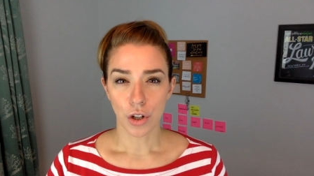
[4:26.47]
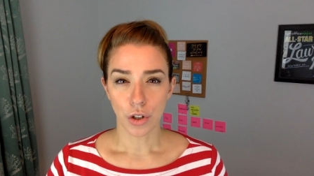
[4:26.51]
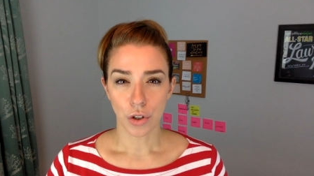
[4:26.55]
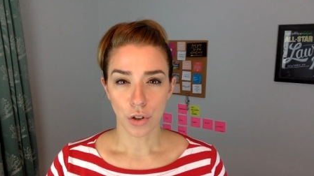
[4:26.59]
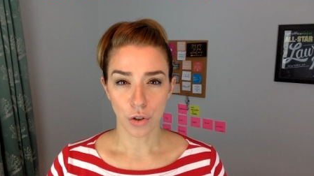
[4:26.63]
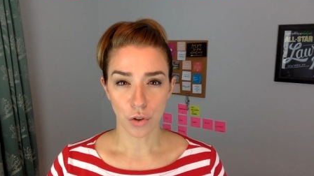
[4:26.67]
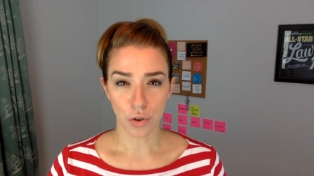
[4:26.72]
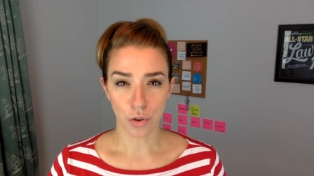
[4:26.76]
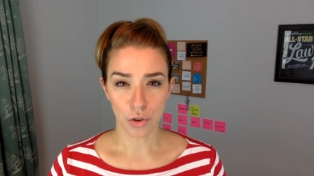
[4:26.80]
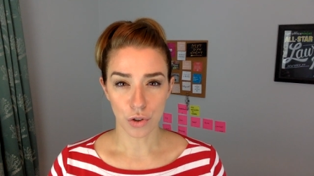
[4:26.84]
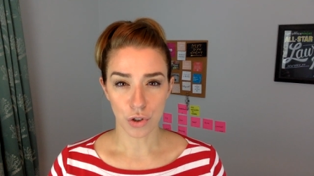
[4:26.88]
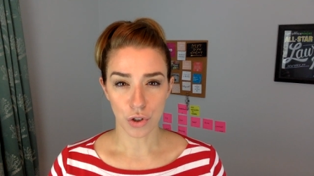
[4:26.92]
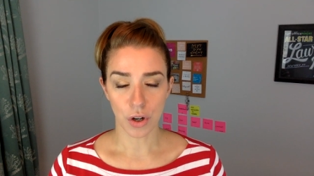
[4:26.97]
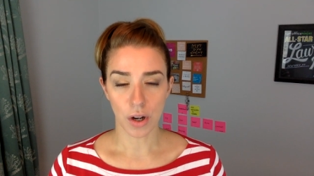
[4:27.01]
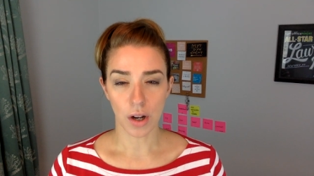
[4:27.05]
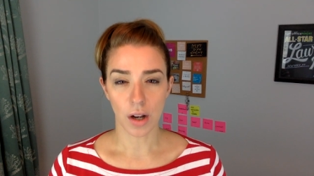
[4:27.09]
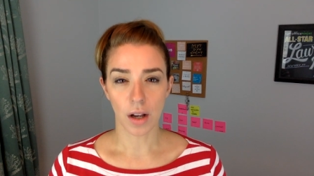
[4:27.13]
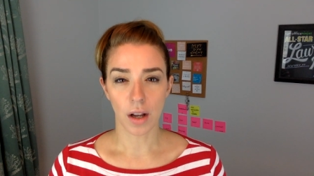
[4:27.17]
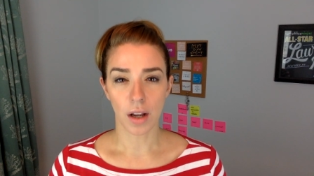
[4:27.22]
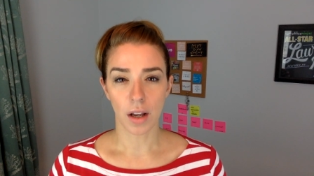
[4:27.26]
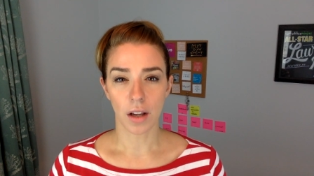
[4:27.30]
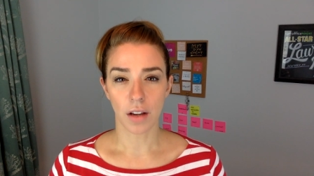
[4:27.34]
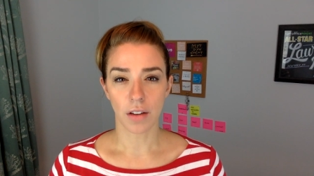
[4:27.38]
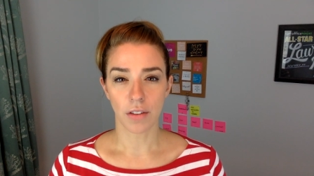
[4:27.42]
Google
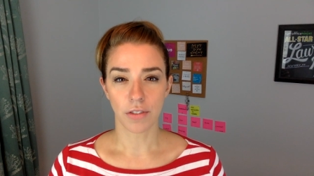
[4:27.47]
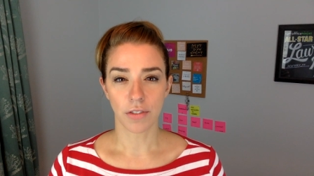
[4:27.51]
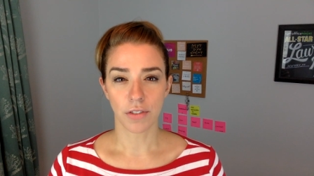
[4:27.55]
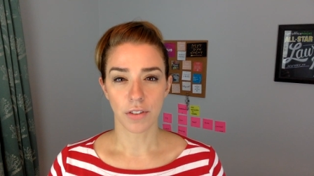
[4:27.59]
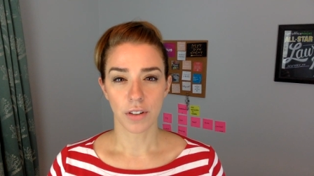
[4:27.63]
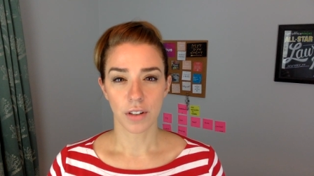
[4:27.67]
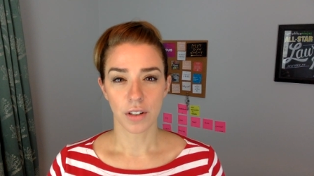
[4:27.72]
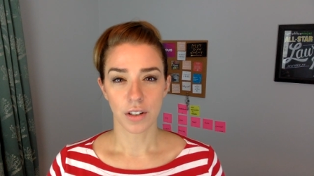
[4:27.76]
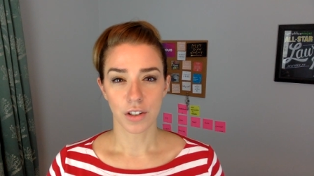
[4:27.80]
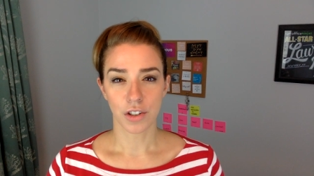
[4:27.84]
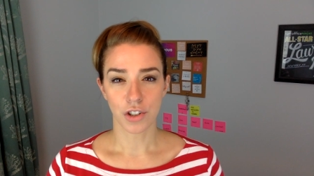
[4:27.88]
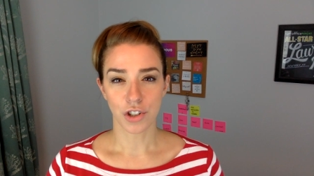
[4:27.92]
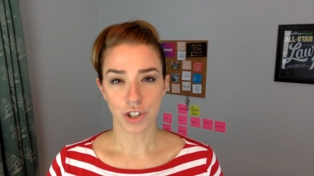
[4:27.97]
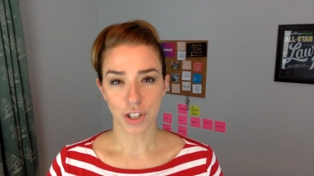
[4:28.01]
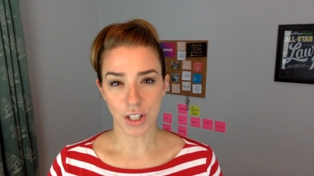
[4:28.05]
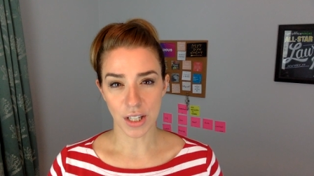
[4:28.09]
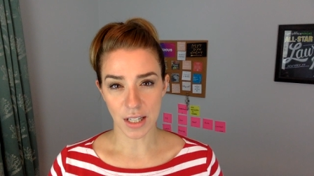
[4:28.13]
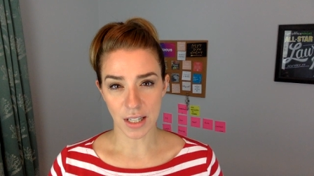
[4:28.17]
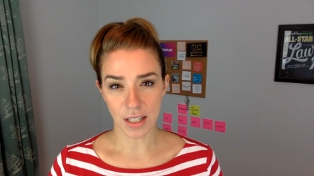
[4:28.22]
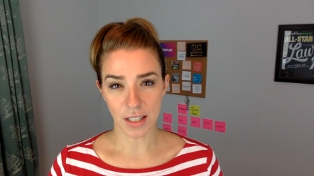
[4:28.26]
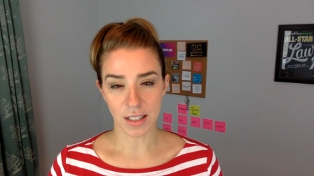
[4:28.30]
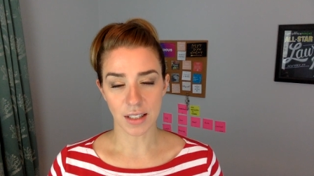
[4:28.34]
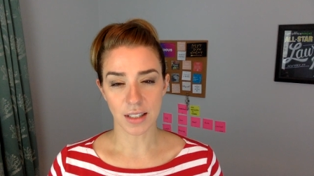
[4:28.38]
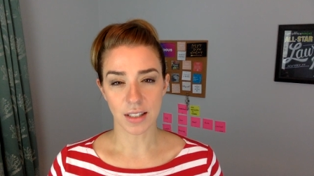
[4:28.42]
Drive,
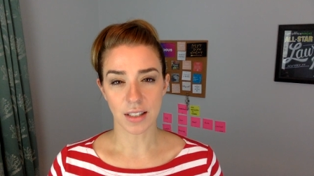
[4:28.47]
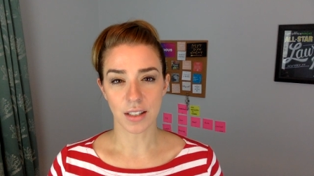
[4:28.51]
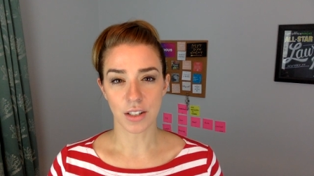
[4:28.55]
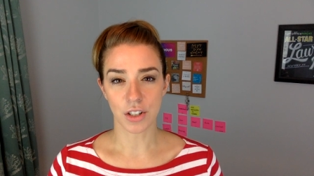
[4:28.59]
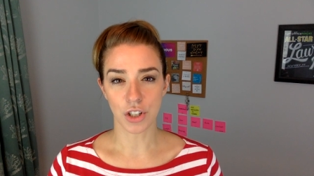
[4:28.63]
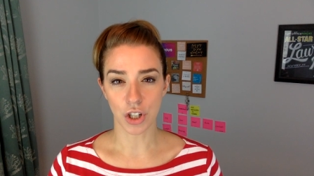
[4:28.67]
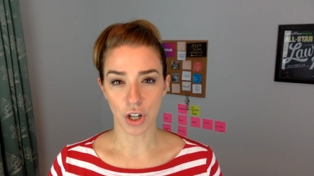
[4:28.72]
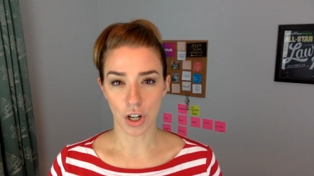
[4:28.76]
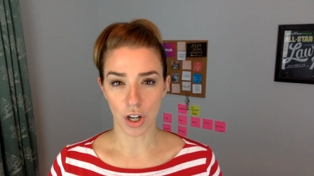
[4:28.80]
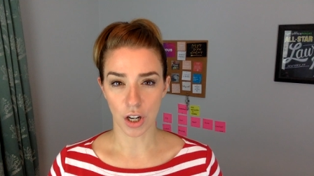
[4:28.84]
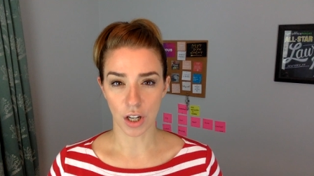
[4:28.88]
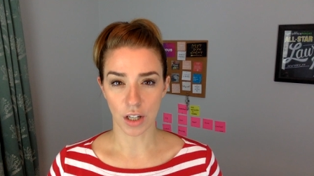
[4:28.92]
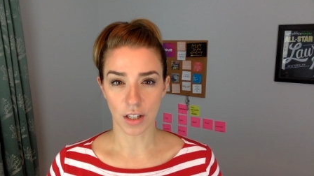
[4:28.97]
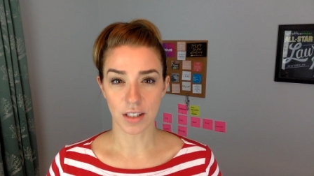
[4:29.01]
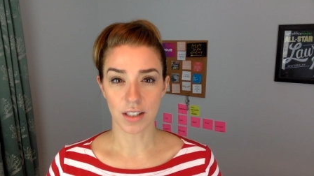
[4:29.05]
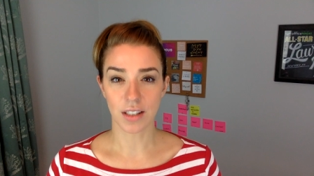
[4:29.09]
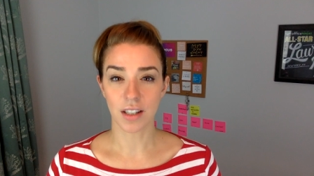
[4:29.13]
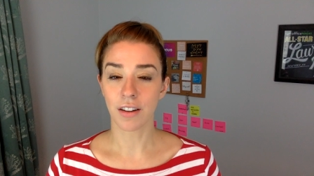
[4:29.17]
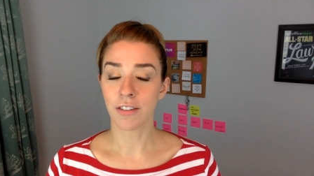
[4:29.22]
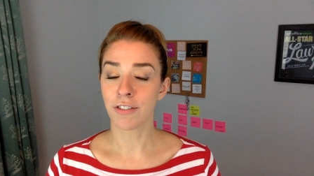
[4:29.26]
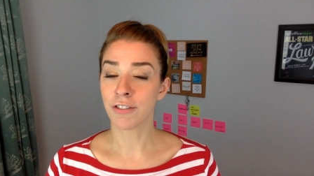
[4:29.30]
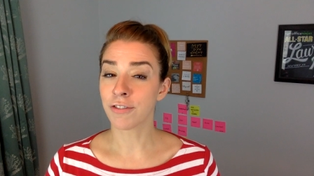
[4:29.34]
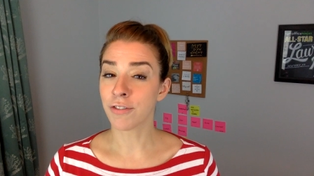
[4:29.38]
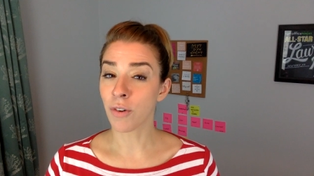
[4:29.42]
Sheets,
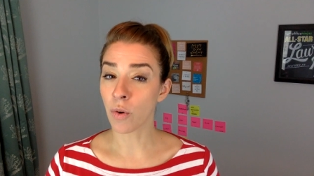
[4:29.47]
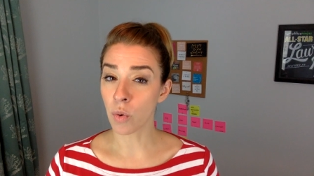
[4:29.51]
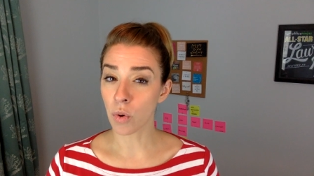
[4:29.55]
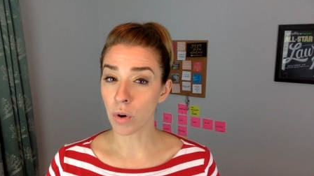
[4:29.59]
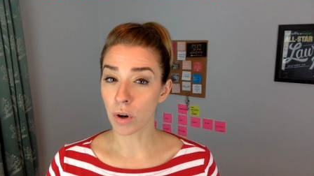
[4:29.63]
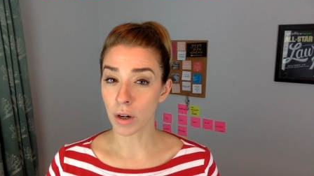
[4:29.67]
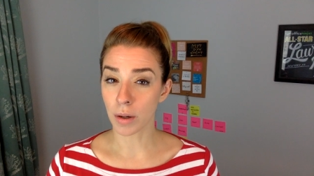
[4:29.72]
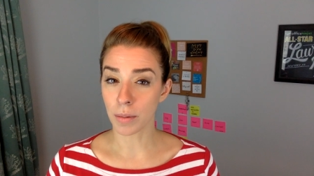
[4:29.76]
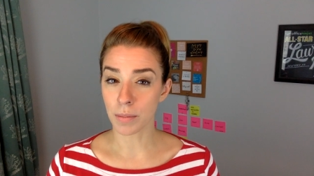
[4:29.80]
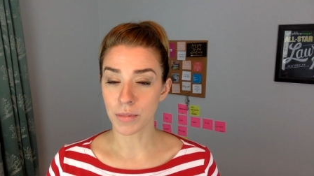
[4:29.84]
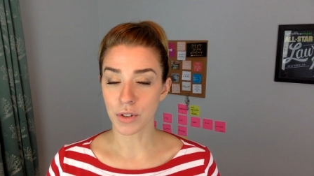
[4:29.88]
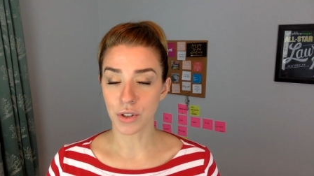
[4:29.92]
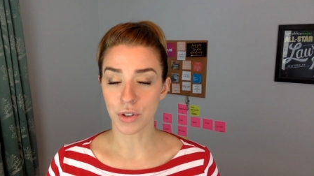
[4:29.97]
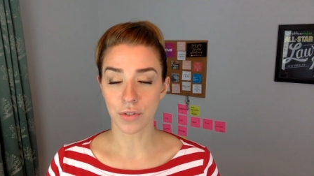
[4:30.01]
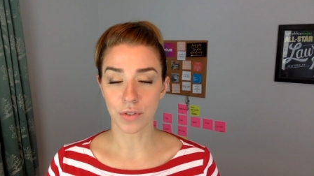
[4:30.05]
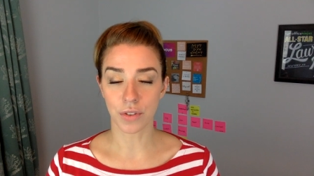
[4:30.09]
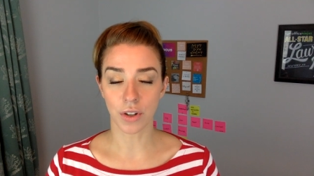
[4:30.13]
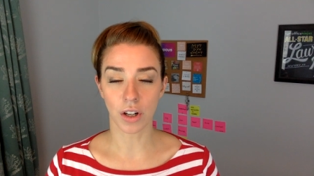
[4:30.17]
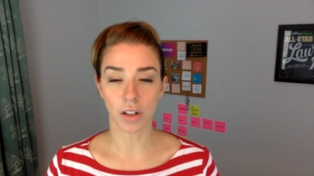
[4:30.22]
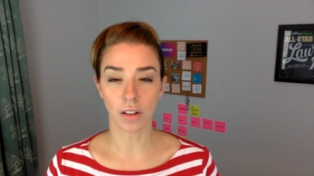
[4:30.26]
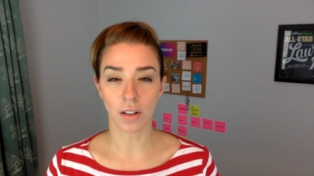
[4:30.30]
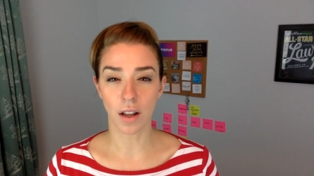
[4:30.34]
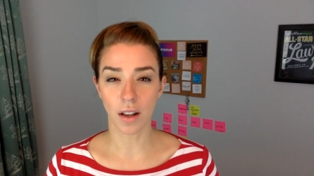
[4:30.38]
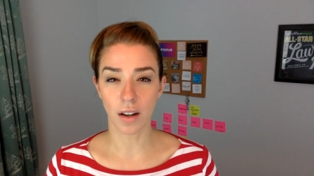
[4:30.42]
Docs, Forms. You've
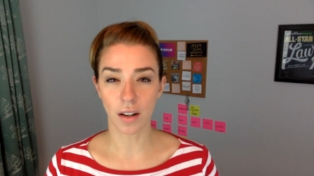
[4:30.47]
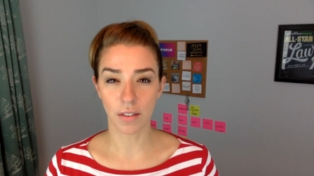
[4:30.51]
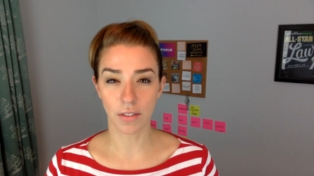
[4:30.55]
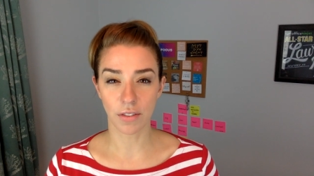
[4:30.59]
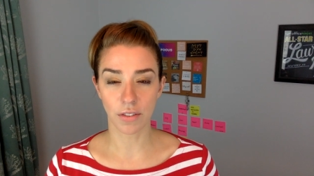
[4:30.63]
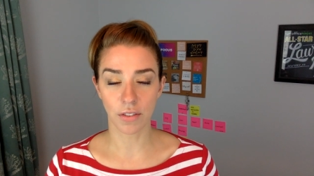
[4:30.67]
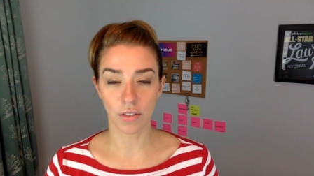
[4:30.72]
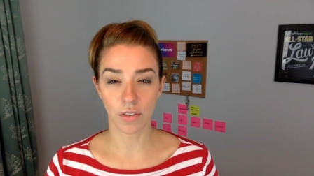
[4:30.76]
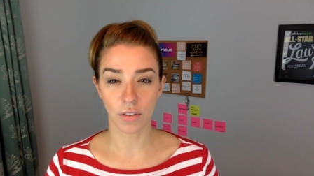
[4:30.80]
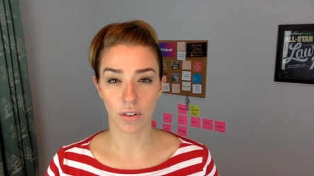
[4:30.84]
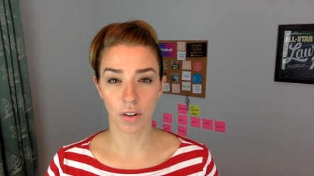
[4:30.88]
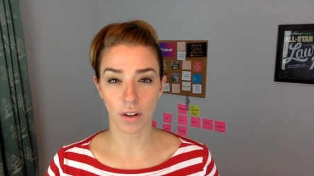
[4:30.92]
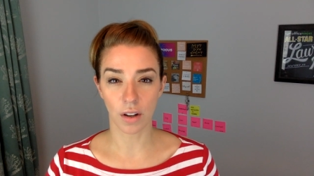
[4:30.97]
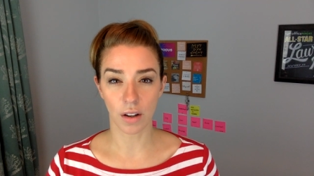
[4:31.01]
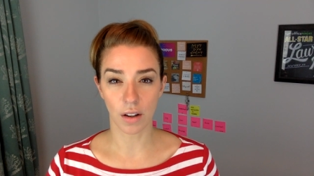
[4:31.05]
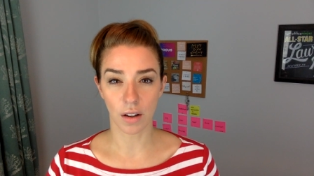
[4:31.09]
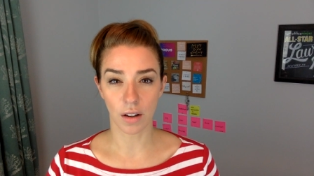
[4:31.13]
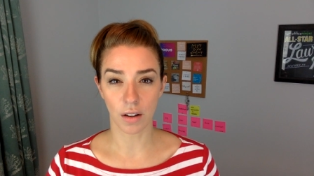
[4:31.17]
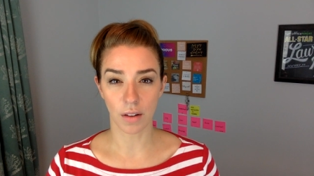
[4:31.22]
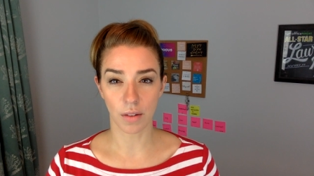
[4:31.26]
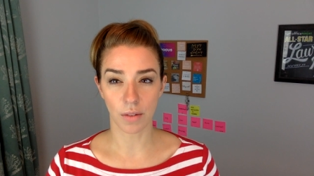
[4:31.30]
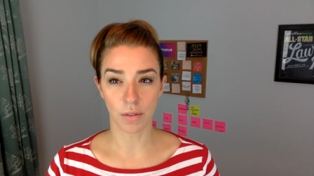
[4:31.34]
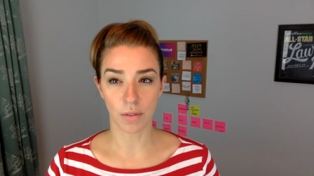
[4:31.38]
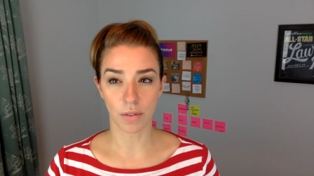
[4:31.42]
got a lot of
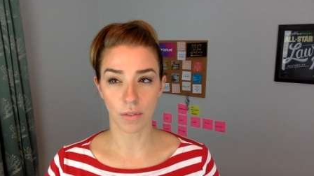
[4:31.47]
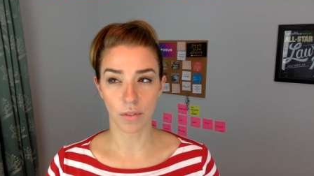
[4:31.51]
uh,